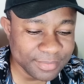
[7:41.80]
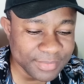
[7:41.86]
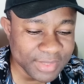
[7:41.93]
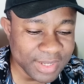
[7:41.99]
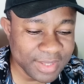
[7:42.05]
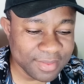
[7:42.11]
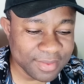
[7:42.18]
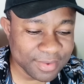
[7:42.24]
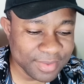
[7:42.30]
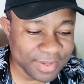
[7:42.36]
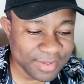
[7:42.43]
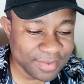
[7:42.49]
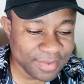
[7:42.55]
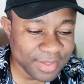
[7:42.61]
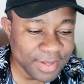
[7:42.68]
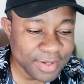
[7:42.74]

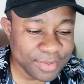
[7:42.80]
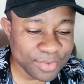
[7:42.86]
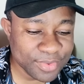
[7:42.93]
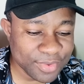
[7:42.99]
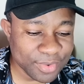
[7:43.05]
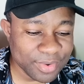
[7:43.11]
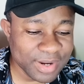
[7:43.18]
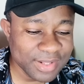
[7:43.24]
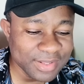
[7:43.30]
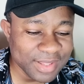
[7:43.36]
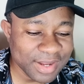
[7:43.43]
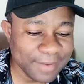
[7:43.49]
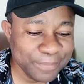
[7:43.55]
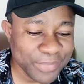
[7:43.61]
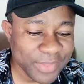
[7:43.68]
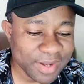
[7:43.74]
insurgents to
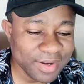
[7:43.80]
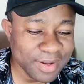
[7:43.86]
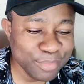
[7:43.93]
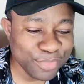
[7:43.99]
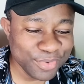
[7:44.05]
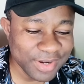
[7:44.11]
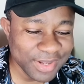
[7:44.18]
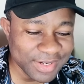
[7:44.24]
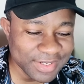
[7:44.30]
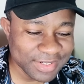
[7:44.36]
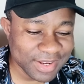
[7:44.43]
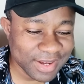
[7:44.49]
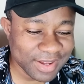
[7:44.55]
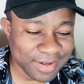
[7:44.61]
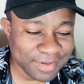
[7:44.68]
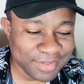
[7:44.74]
surrender and emulate
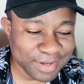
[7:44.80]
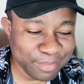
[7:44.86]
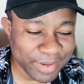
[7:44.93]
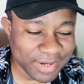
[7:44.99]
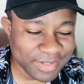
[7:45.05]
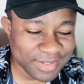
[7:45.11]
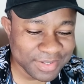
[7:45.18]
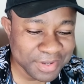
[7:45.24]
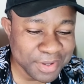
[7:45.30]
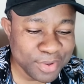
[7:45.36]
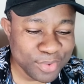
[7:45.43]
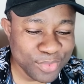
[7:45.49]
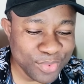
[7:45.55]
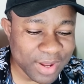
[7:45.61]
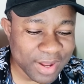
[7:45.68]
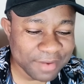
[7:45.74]
their counterparts
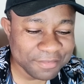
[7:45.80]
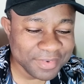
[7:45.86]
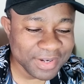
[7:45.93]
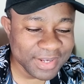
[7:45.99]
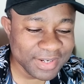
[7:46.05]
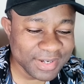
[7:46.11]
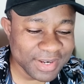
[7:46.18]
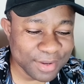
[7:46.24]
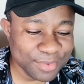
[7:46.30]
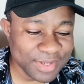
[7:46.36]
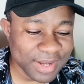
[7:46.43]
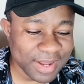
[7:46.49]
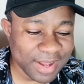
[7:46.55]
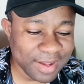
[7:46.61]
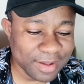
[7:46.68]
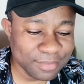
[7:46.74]
who have laid down
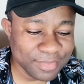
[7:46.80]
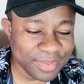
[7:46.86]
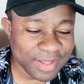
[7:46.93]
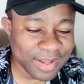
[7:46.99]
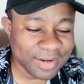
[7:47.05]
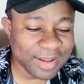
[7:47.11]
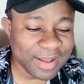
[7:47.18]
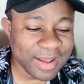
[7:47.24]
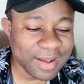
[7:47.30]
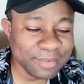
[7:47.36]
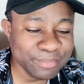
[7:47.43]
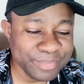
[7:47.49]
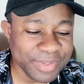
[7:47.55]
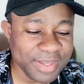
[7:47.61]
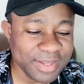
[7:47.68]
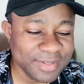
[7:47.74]
their arms and are
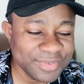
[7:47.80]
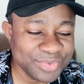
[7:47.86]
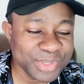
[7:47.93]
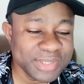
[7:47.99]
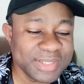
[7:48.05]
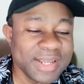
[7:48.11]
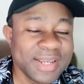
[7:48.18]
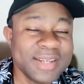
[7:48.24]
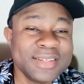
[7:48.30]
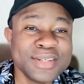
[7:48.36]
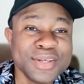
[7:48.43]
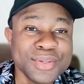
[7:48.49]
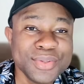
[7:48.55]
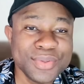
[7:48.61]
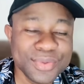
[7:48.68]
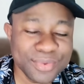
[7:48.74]
being treated
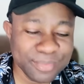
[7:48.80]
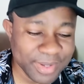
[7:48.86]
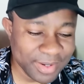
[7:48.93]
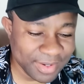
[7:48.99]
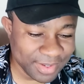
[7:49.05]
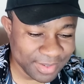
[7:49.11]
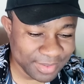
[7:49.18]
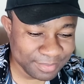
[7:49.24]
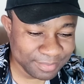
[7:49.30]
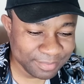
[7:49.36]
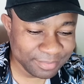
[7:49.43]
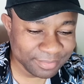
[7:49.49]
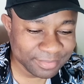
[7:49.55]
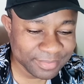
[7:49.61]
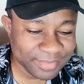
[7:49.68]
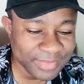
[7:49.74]
humanely.
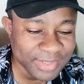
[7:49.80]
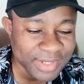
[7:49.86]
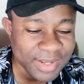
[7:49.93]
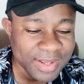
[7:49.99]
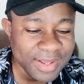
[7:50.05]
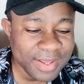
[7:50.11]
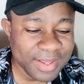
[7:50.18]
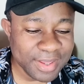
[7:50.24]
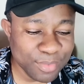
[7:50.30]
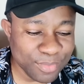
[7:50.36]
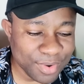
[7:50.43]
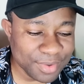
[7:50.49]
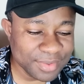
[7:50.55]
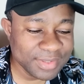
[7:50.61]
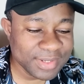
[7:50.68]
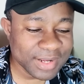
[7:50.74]
He
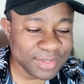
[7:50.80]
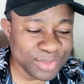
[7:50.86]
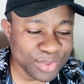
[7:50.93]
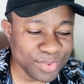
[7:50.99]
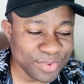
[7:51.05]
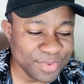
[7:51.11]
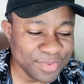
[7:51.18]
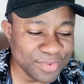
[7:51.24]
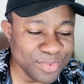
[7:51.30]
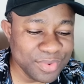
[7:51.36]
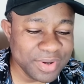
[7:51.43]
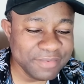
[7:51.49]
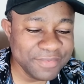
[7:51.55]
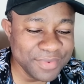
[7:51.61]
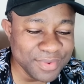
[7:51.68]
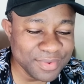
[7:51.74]
warned that those who
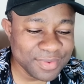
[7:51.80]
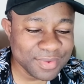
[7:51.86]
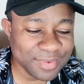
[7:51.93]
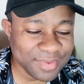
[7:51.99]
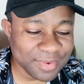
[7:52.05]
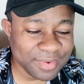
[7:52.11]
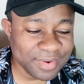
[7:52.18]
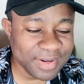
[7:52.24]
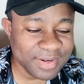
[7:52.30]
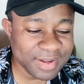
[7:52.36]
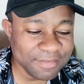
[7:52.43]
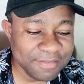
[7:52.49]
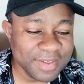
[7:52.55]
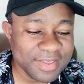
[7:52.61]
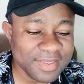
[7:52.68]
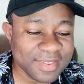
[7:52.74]
refuse to surrender
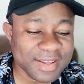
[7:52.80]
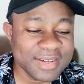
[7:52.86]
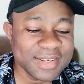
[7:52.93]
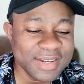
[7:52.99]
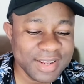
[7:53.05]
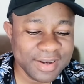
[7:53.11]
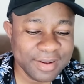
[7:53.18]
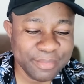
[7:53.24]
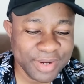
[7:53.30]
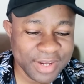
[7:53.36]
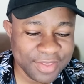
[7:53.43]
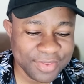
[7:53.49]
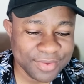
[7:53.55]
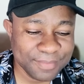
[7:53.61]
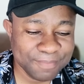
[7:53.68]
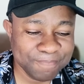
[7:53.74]
face certain
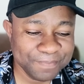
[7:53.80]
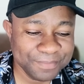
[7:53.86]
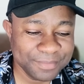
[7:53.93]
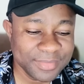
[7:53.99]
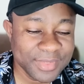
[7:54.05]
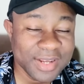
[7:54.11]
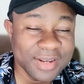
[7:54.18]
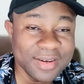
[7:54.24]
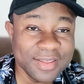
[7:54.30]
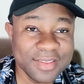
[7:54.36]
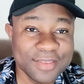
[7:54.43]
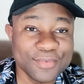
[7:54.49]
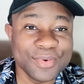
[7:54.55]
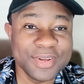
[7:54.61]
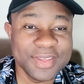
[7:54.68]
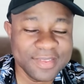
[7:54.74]
elimination. And this
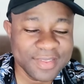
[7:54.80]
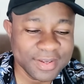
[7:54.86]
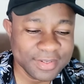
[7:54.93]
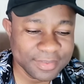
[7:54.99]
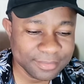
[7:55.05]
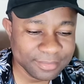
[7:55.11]
is what he said.